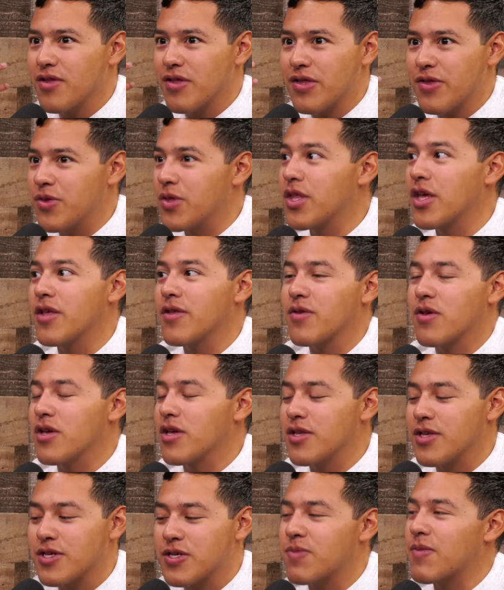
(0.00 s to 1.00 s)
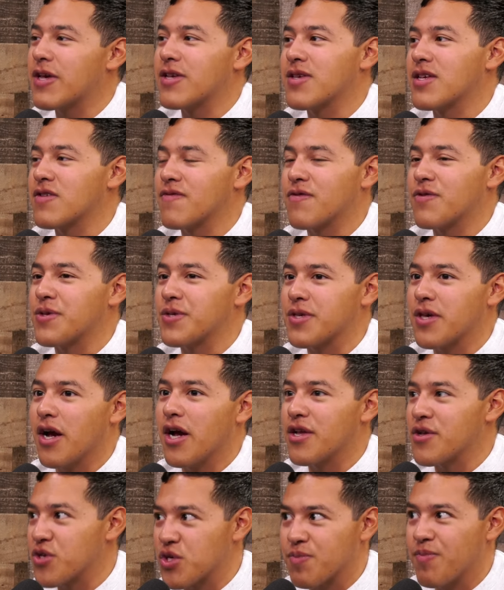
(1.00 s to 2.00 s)
it doesn't make sense for this
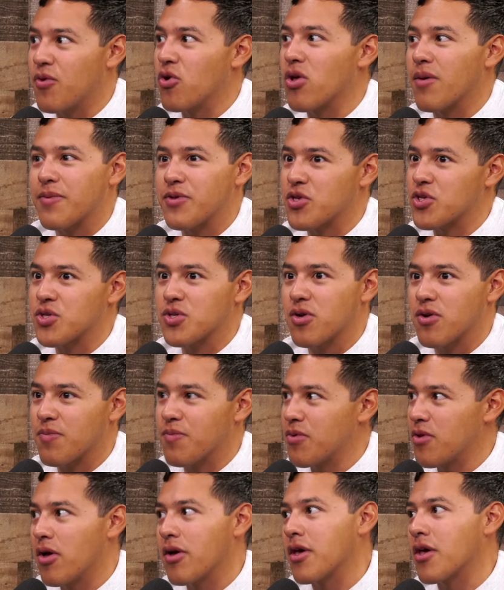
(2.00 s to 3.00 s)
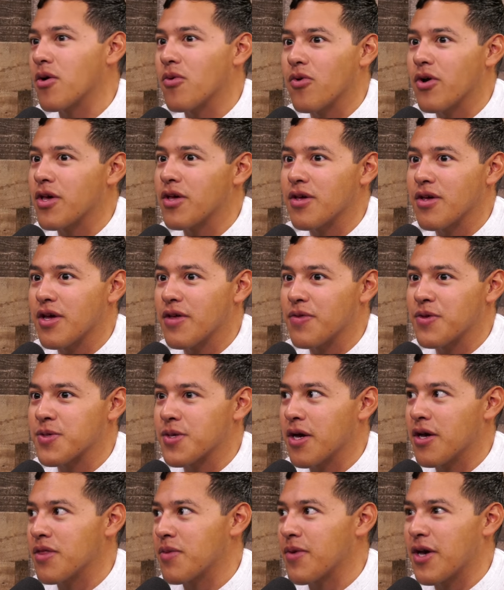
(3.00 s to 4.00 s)
guy to just pull up and just start plugging away at this
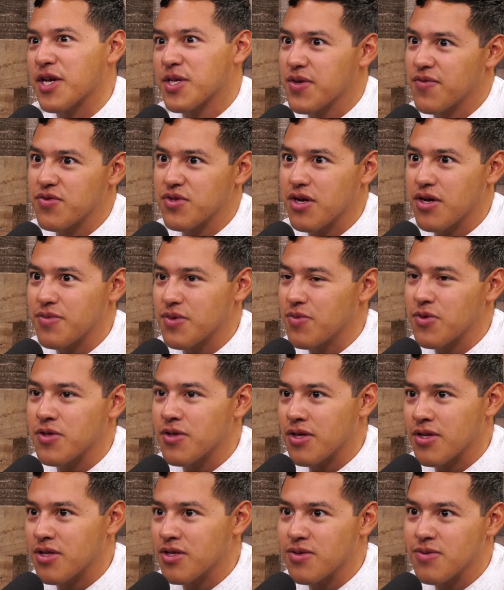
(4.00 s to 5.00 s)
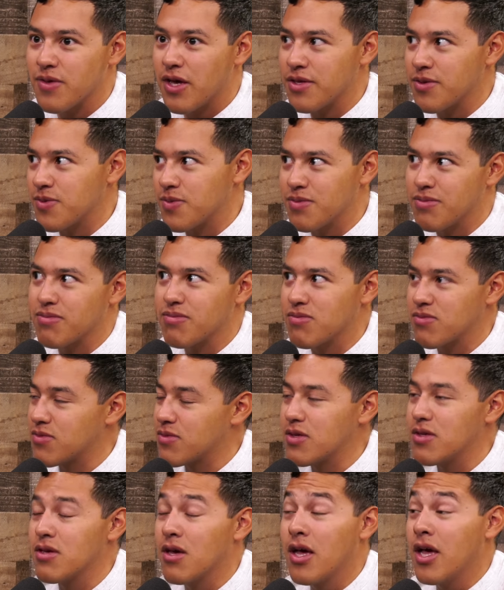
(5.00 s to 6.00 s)
guy in the back sometimes. Mm-hmm. I mean,
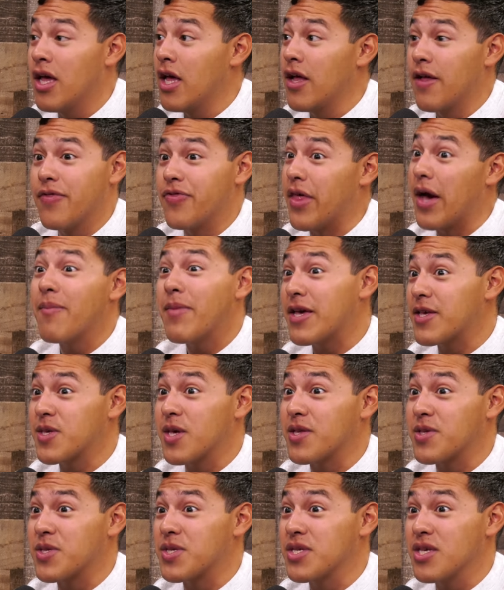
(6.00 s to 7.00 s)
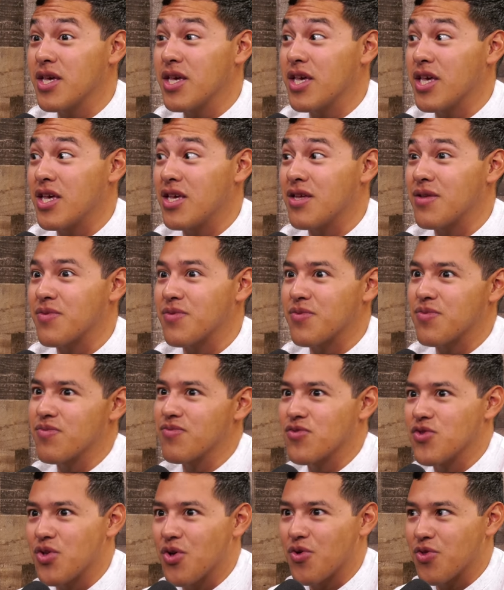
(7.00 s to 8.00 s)
that makes sense in,
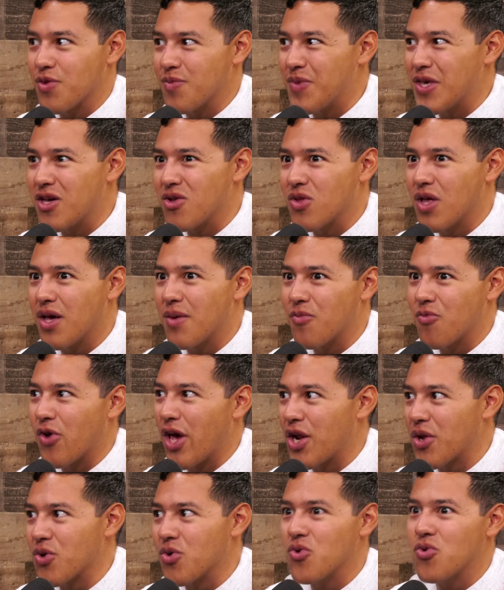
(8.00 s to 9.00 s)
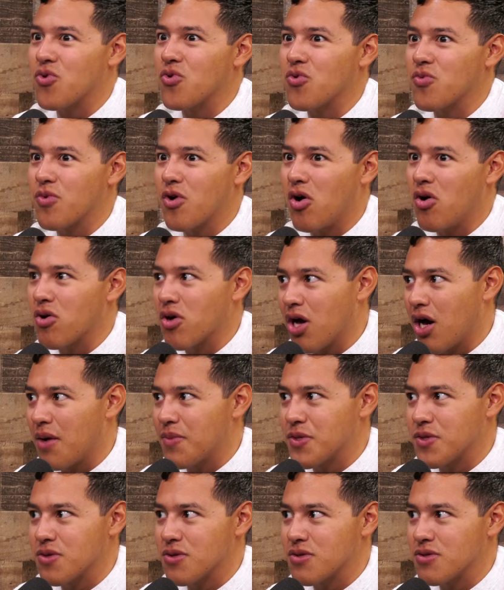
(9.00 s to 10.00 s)
you know, the BLM radical, all
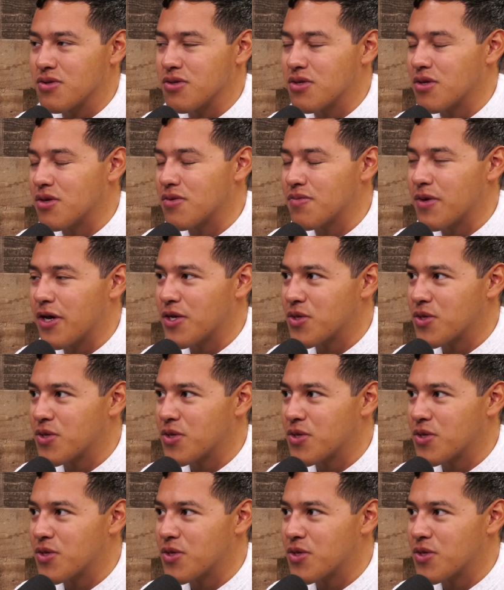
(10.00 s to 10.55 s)
cops are, you know,